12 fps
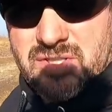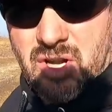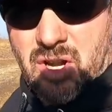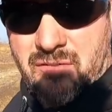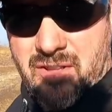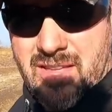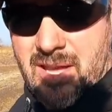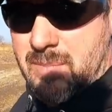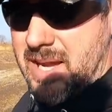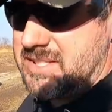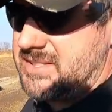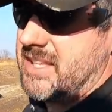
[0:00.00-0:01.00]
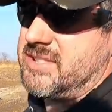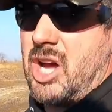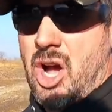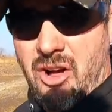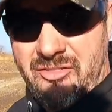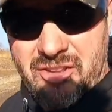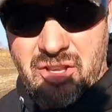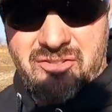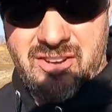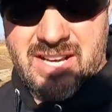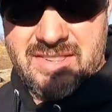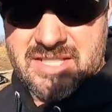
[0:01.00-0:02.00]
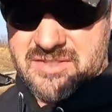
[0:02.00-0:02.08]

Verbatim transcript: So hopefully that makes sense. Hopefully you find